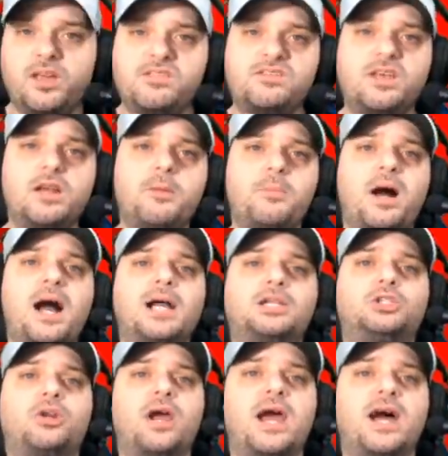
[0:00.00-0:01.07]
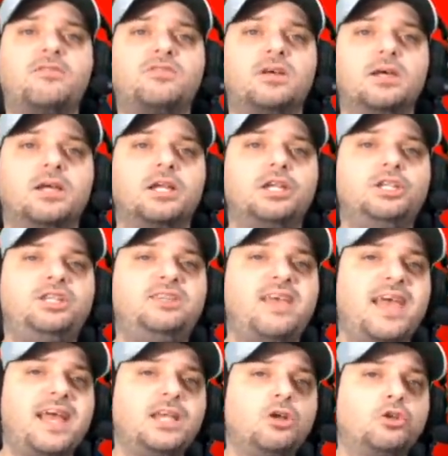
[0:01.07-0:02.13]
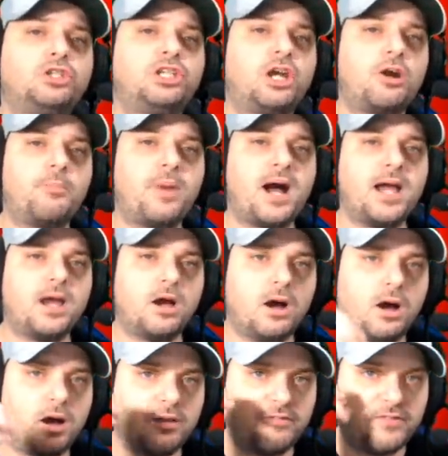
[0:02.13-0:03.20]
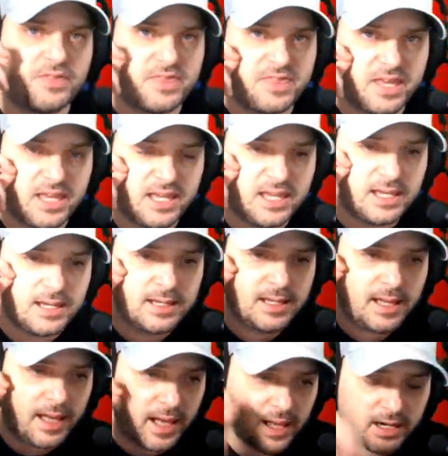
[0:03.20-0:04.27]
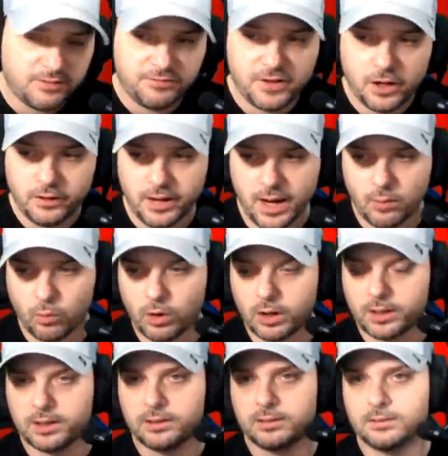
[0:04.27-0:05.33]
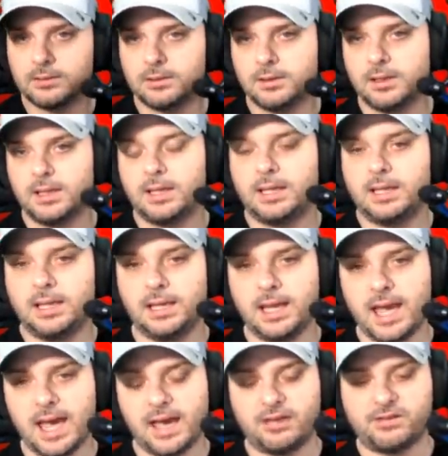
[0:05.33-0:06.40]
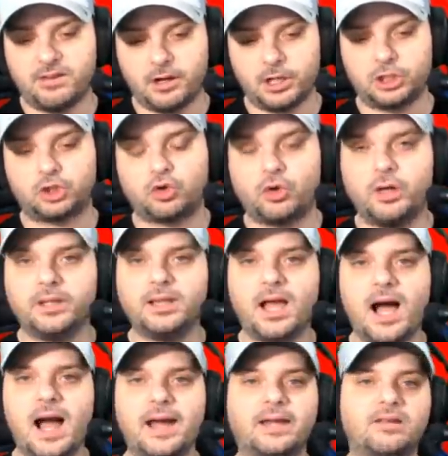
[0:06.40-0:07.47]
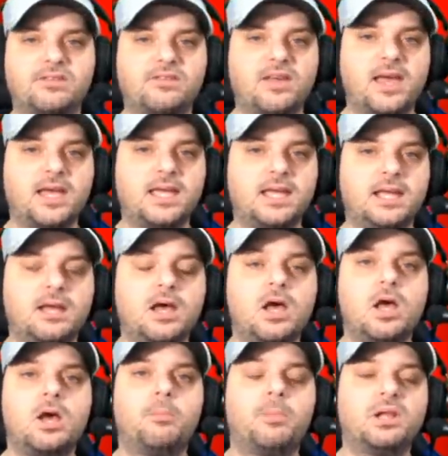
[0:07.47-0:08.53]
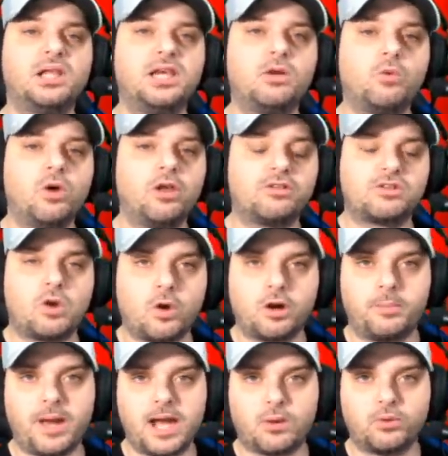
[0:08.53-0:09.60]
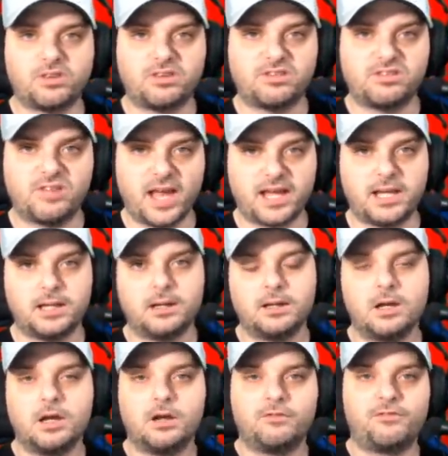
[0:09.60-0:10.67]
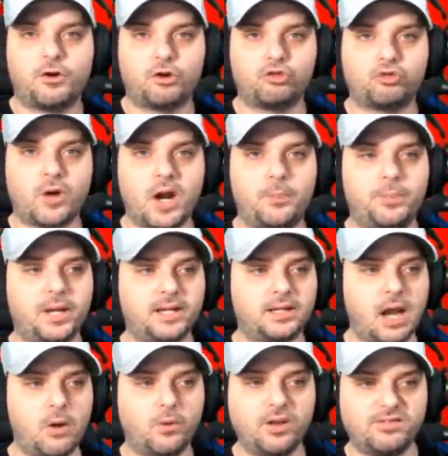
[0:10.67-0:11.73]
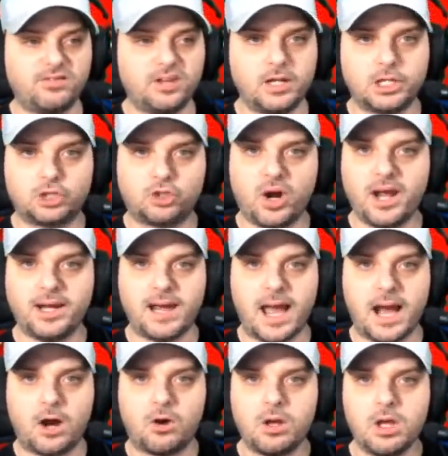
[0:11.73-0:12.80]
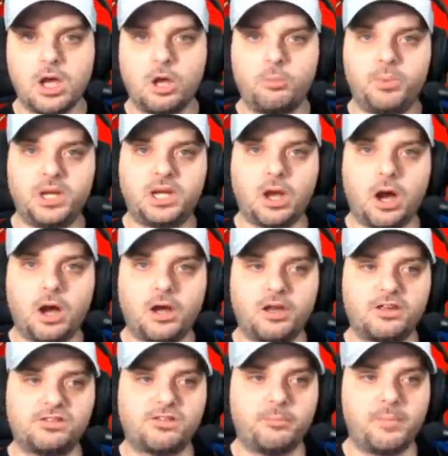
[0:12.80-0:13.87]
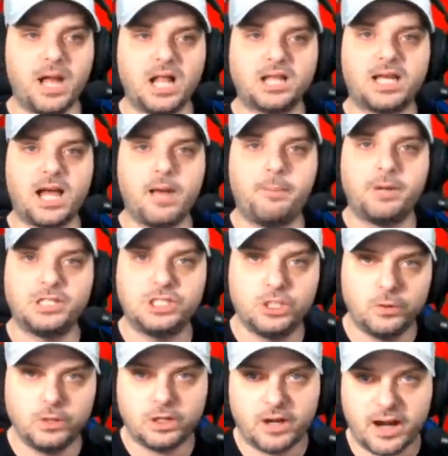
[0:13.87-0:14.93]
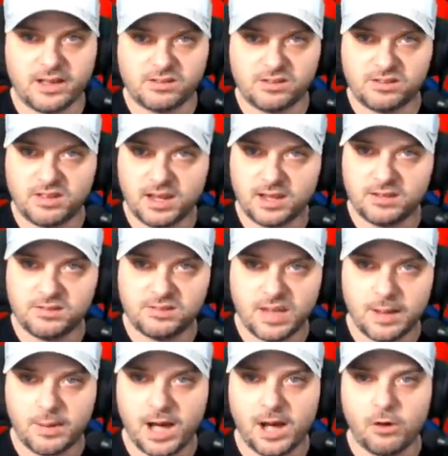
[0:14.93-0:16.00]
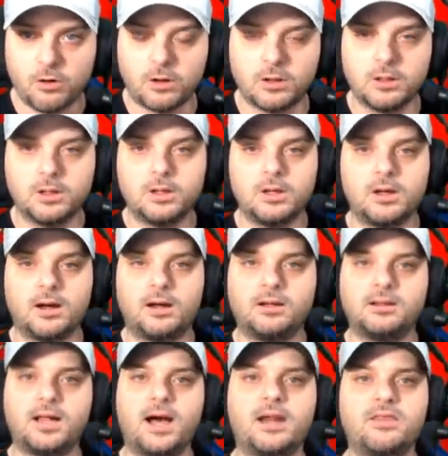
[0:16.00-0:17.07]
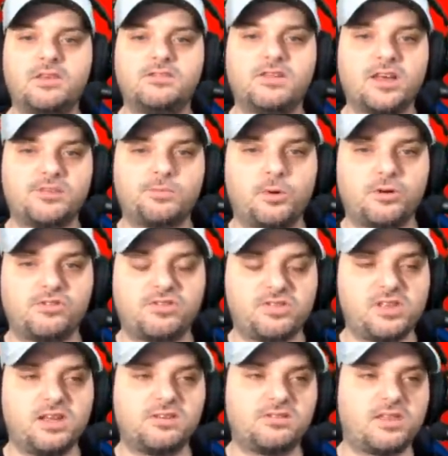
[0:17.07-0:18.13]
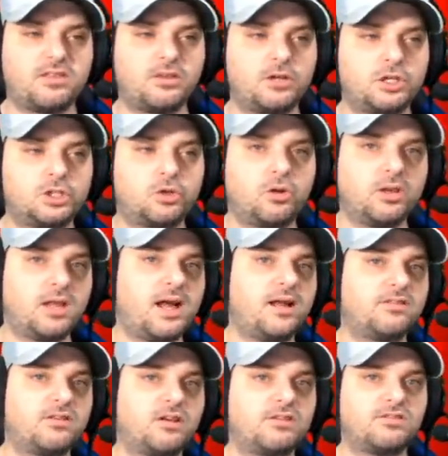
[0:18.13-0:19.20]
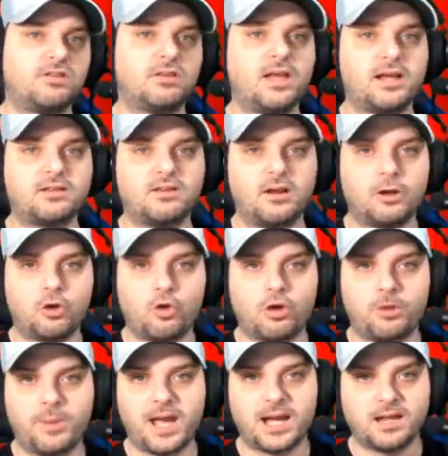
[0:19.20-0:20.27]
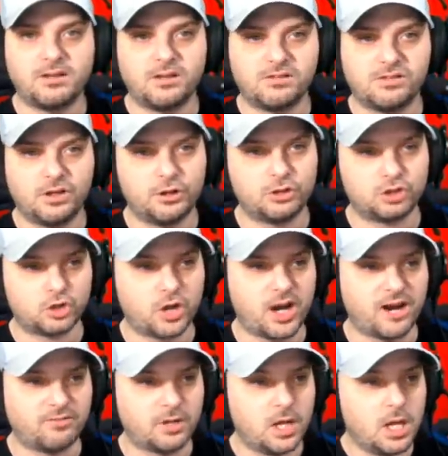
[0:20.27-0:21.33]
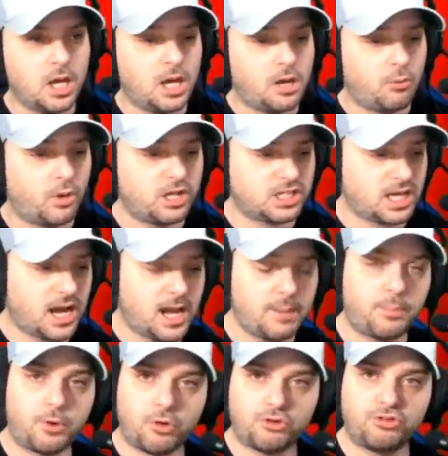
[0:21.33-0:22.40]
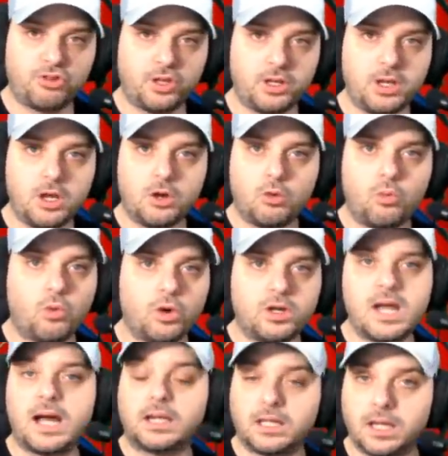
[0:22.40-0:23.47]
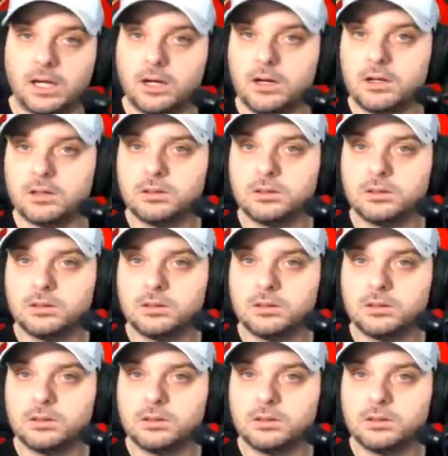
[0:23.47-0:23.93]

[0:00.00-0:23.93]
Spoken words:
seen a mock draft. Daniel Jeremiah of the NFL Network. He has the Detroit Lions taking Malik Willis, quarterback, with the second first-round pick. Now, we've seen a trend now because Mel Kiper Jr. has us taking Sam Howell. A lot of these experts think that the Detroit Lions are going to select a quarterback in this year's draft, in which I personally would not care.